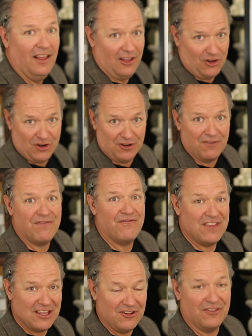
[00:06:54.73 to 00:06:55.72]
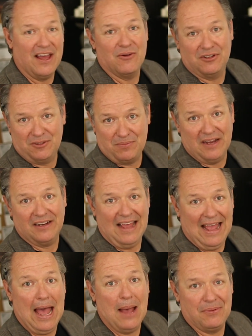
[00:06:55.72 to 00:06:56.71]
you're gonna feel that respect
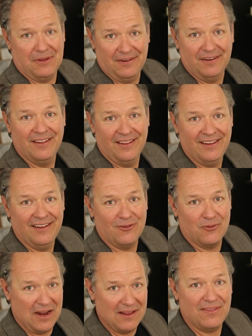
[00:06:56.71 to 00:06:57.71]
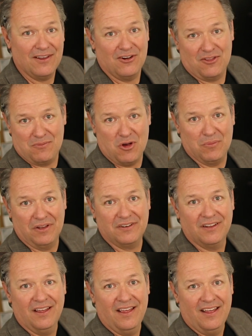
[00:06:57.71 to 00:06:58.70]
happen right there in the moment
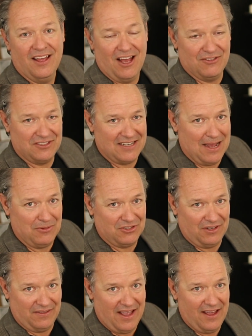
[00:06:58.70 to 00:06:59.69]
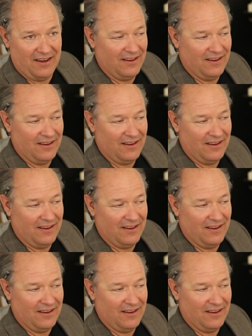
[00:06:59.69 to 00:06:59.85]
of establishing that.